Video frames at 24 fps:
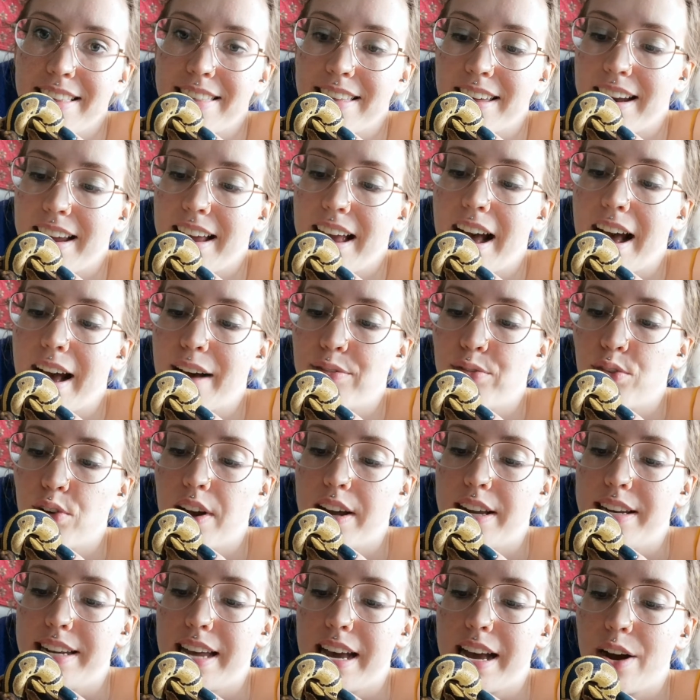that I have
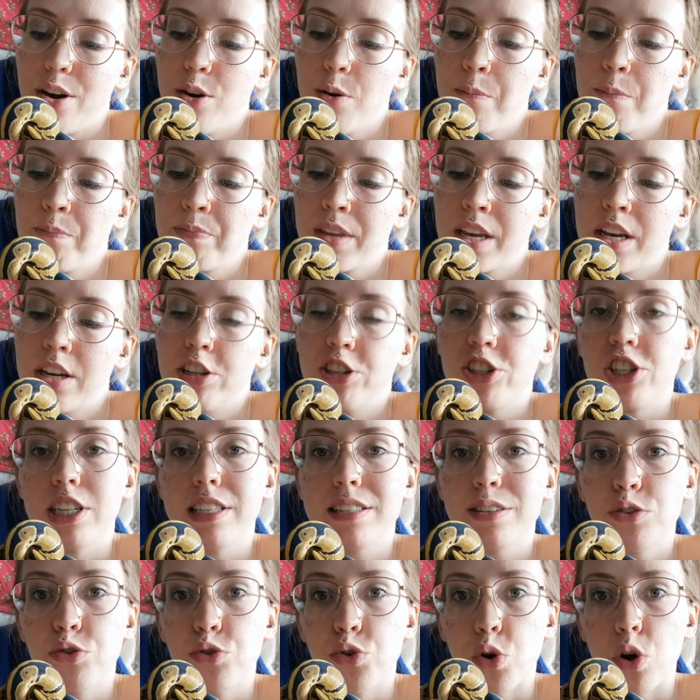right now. She's
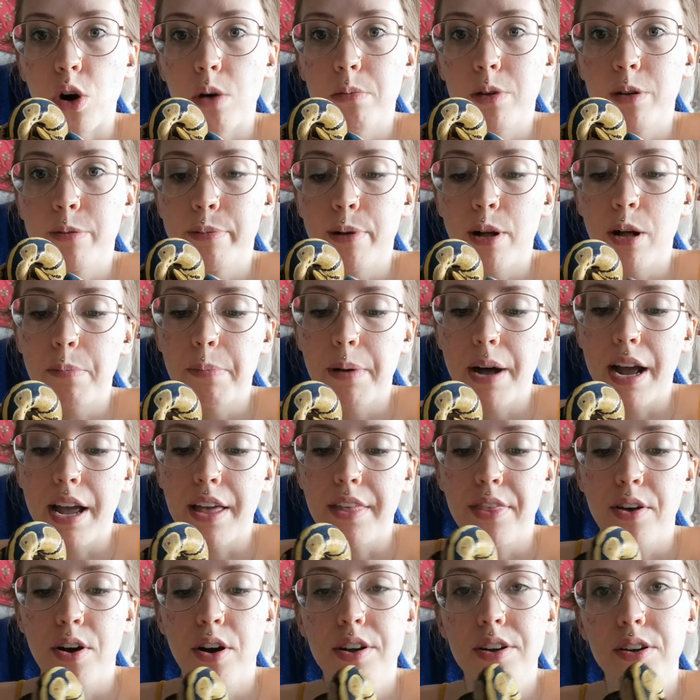a normal ball
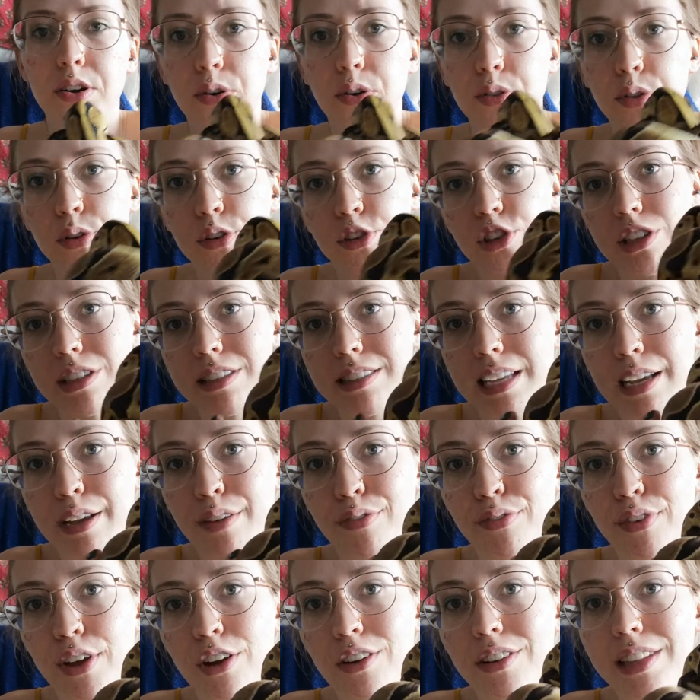python, although she's like
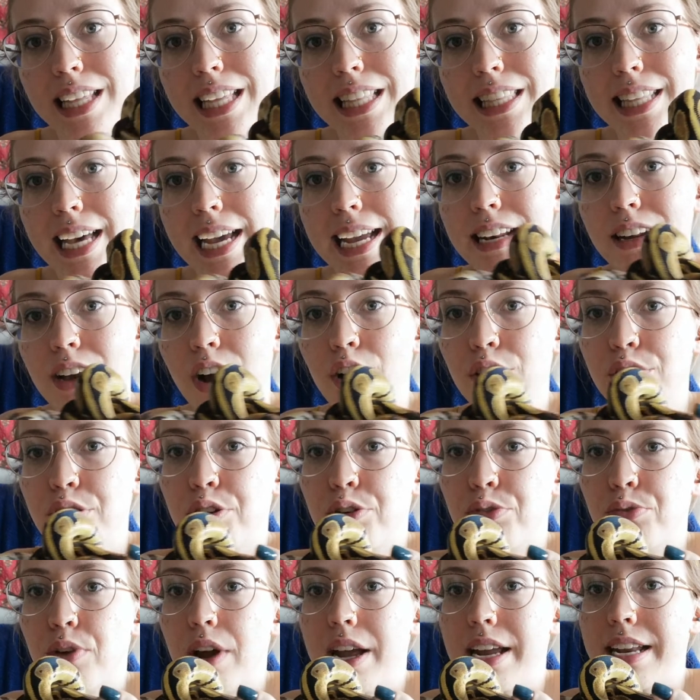fairly light
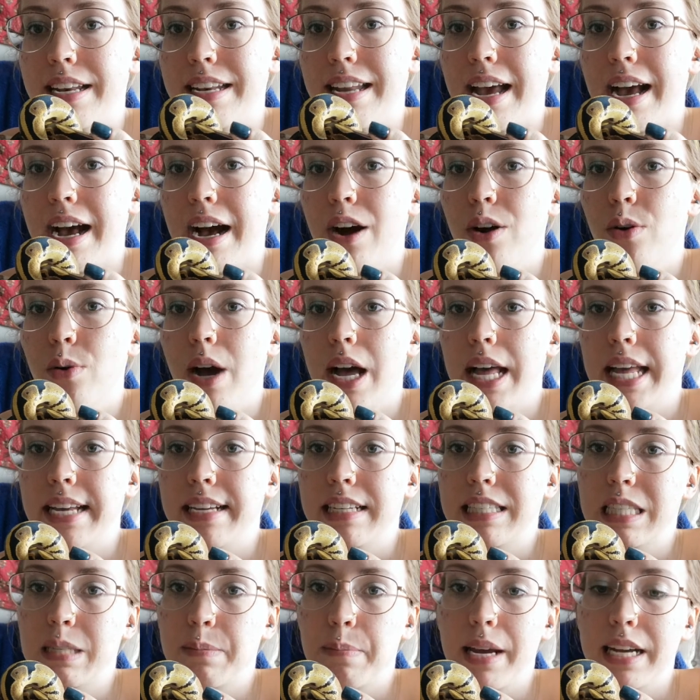colored right now. I
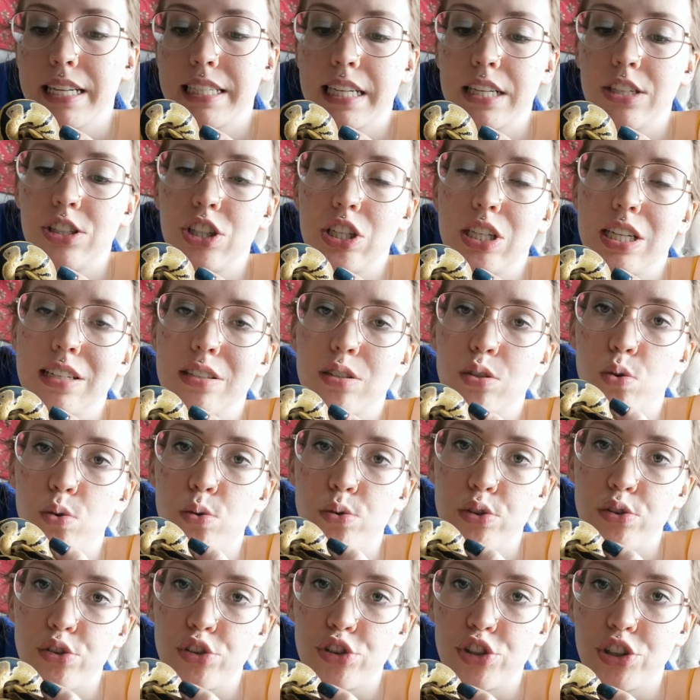expect as she gets
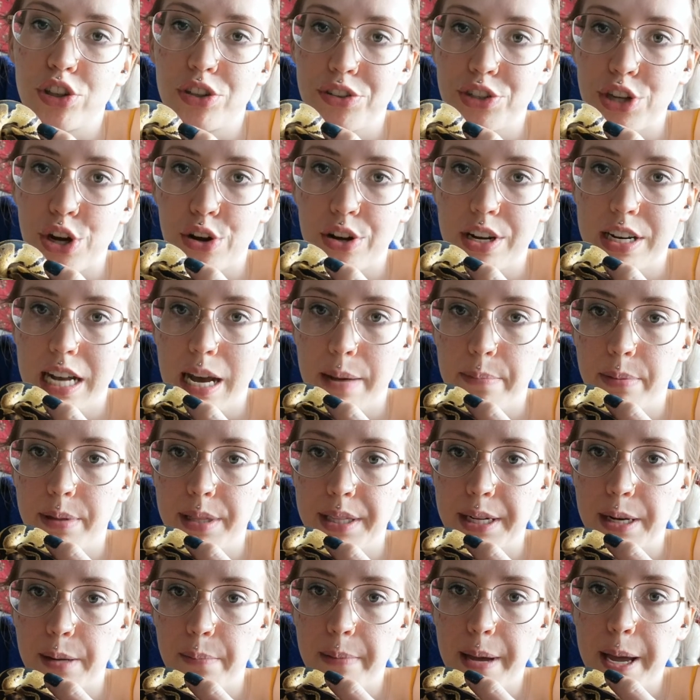older, she'll darken up a
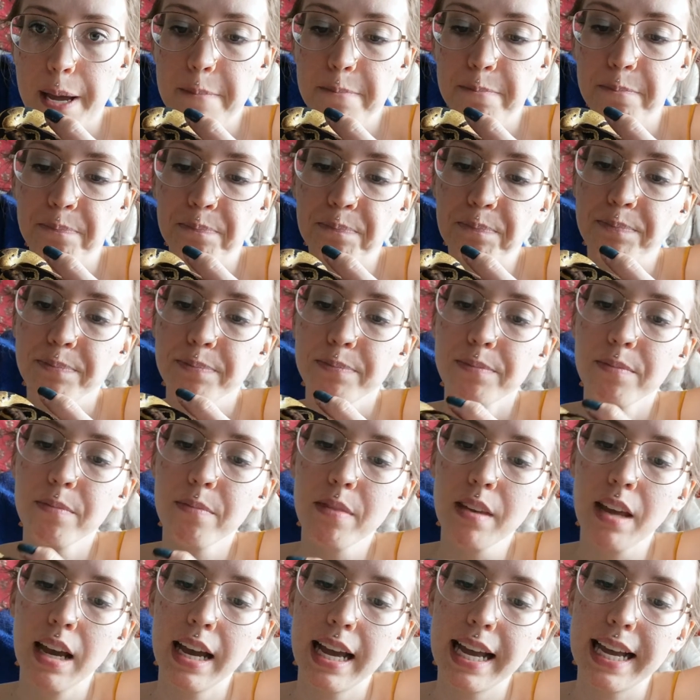little bit.
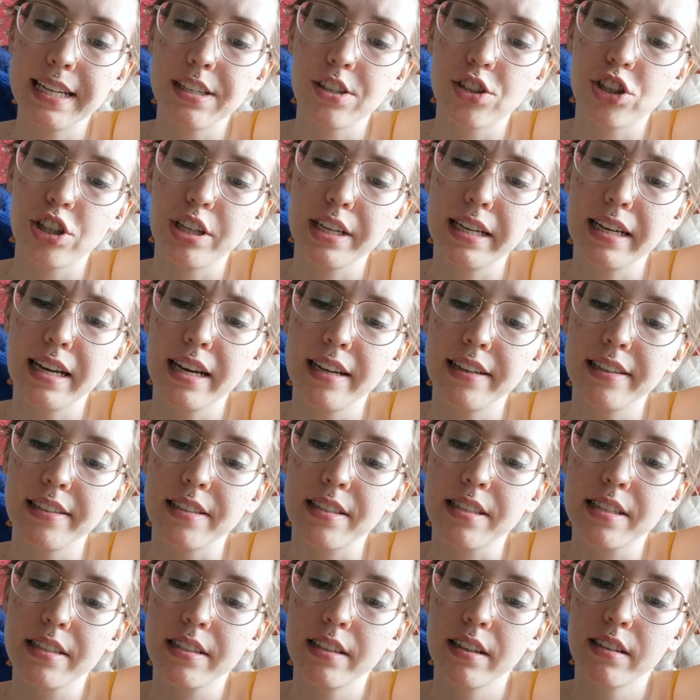And she
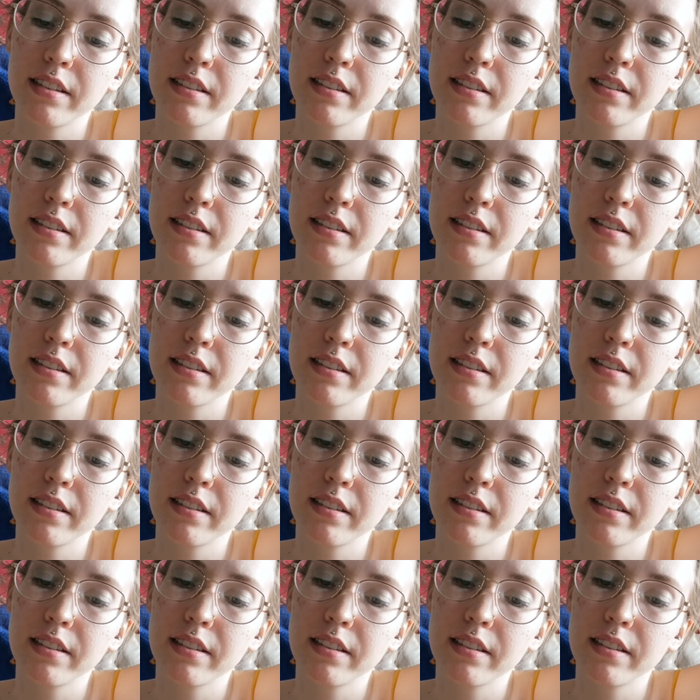is